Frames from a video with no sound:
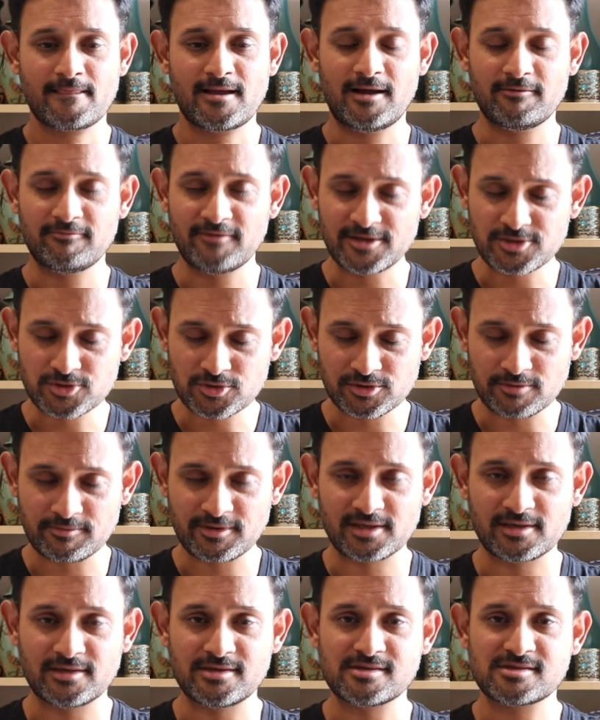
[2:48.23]
I went to the
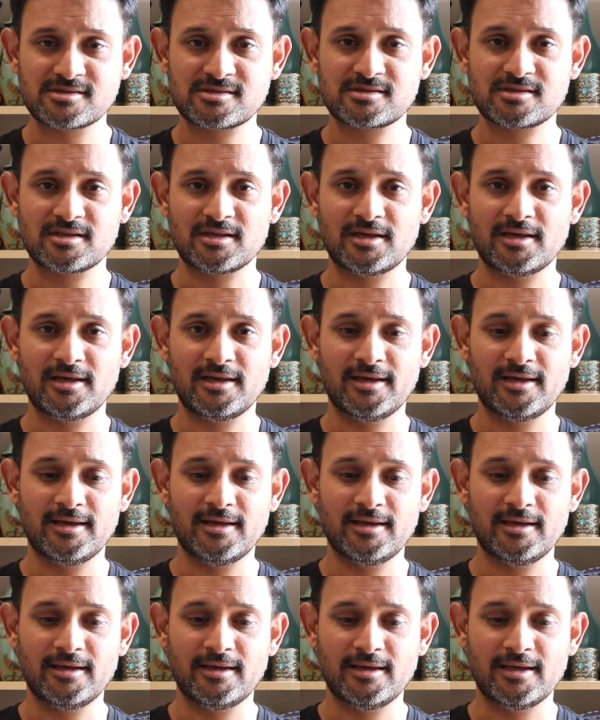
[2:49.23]
parents
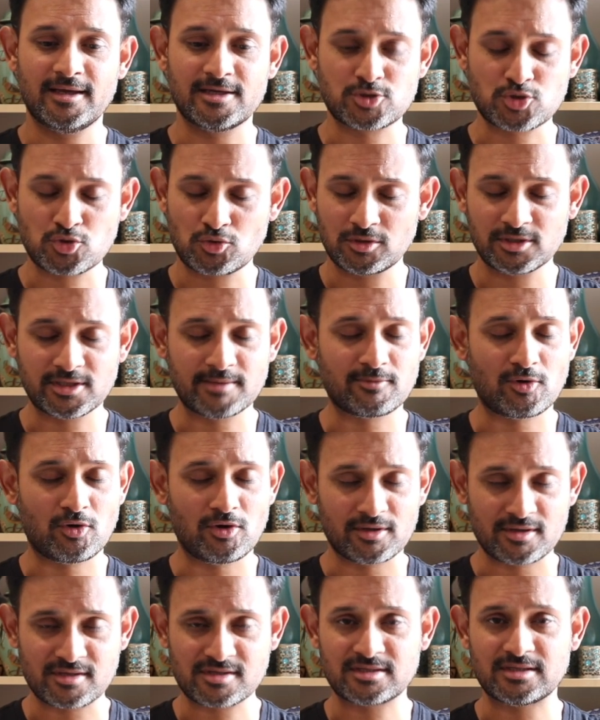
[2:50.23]
and told them
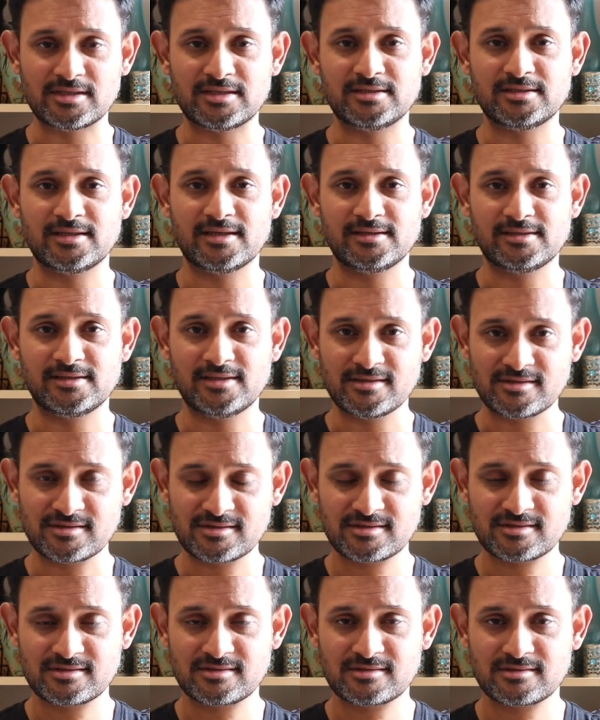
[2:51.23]
honestly that
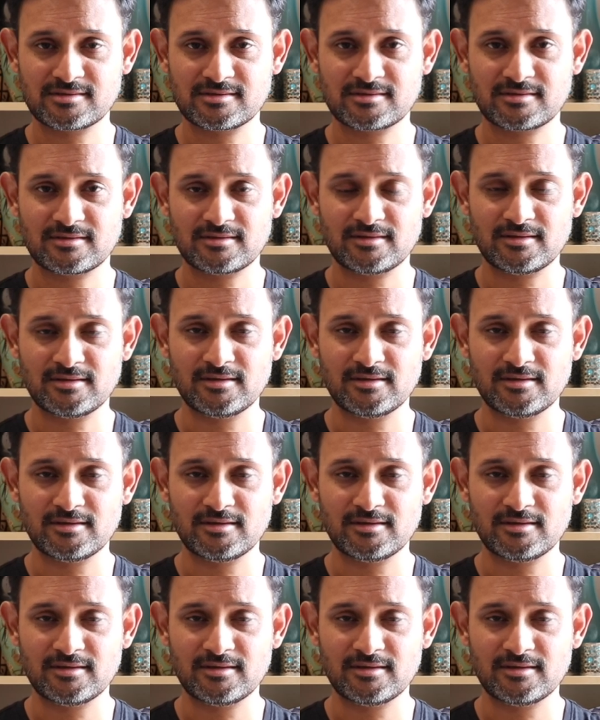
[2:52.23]
this